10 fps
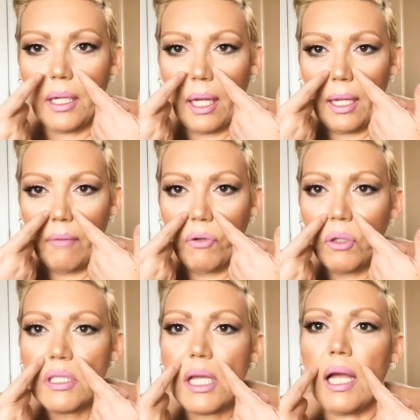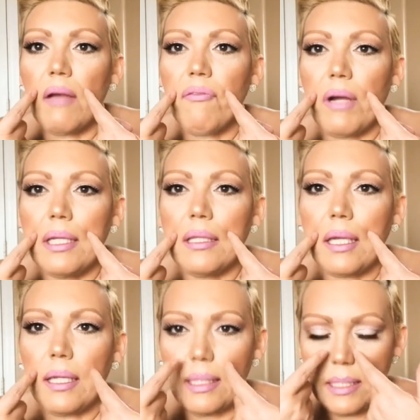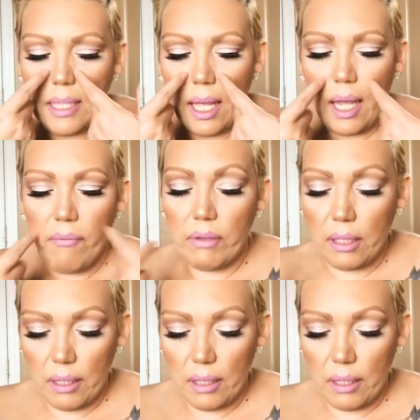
and of course I have fine lines, I have